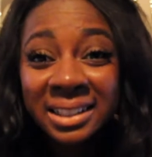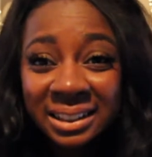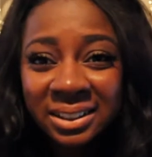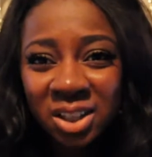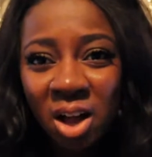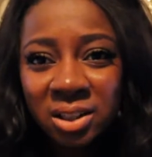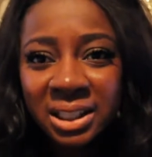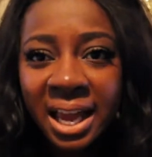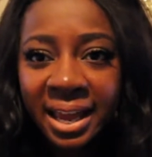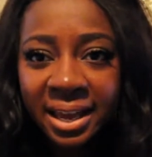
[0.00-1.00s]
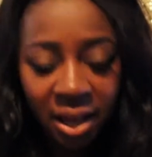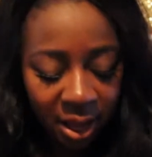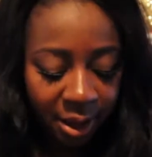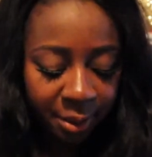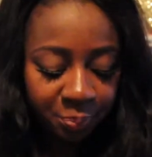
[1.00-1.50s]
this is Dulce.
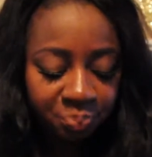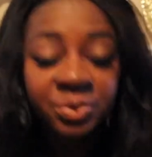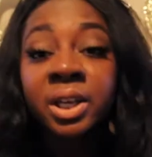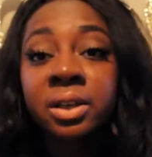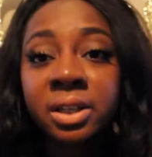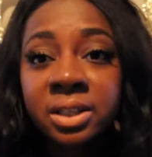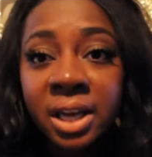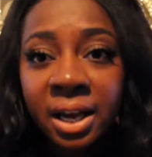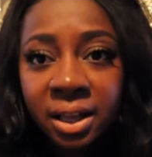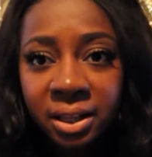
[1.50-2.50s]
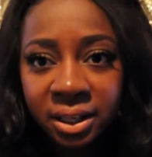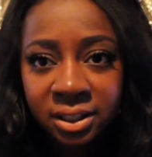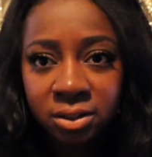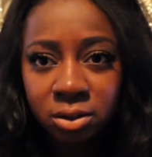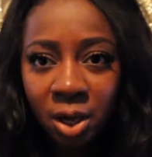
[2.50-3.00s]
You can tell
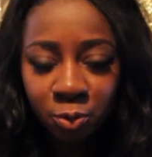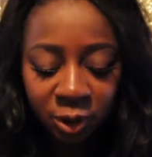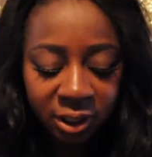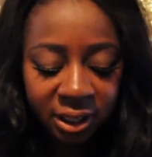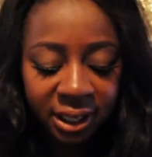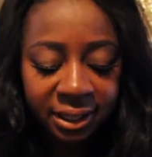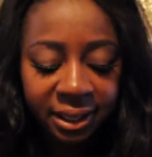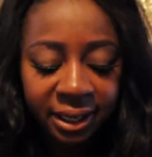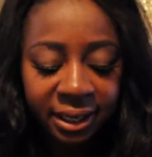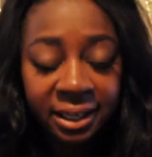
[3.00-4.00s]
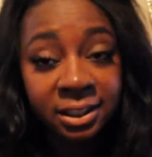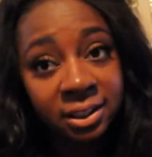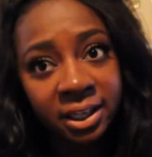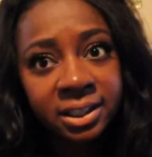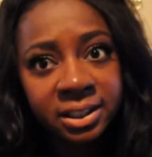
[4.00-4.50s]
it's definitely like, it's
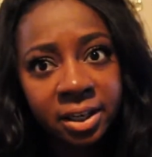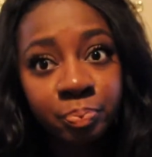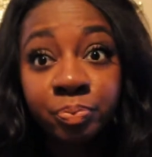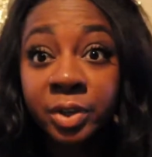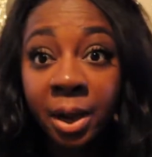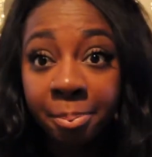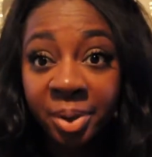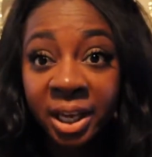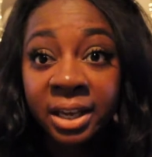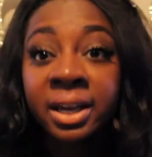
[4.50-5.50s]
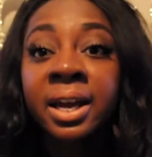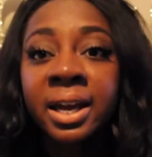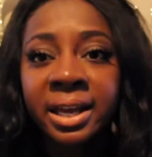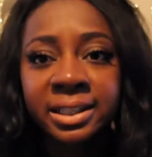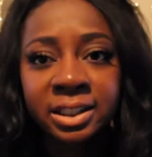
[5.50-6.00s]
like I said, not pink.
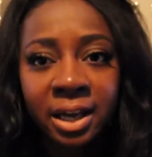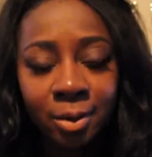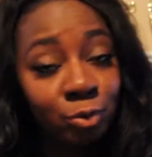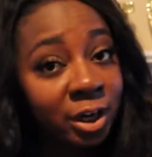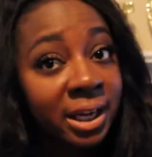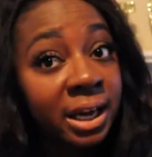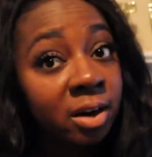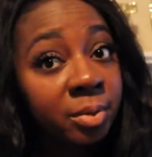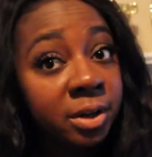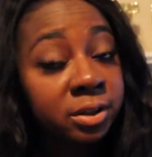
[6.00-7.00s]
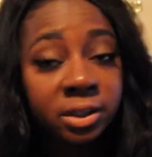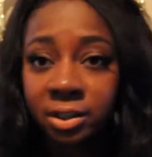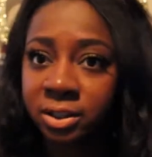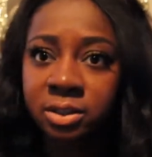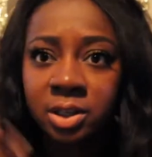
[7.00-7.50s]
It's very caramel, so
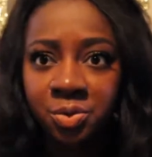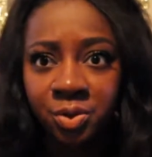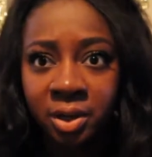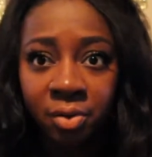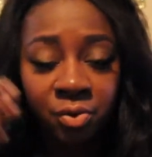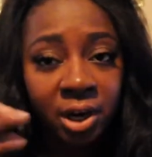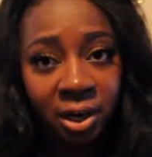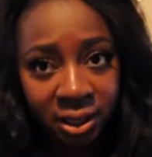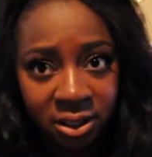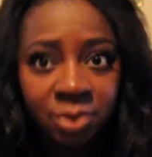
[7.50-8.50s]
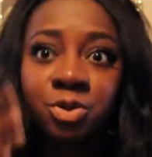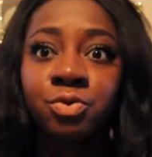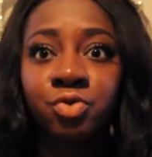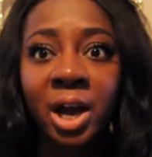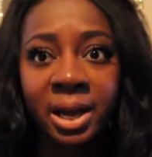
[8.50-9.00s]
there's a very
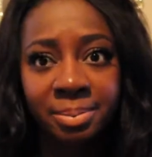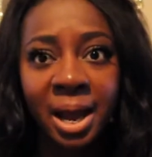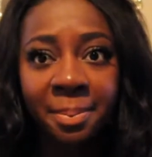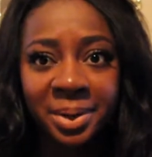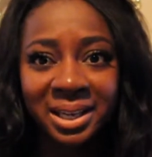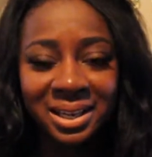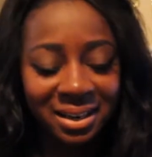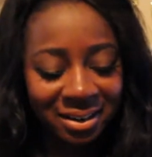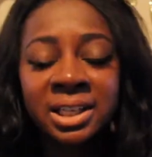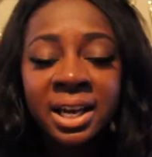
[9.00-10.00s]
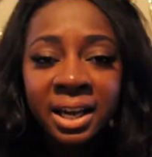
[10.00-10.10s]
different vibe happening here.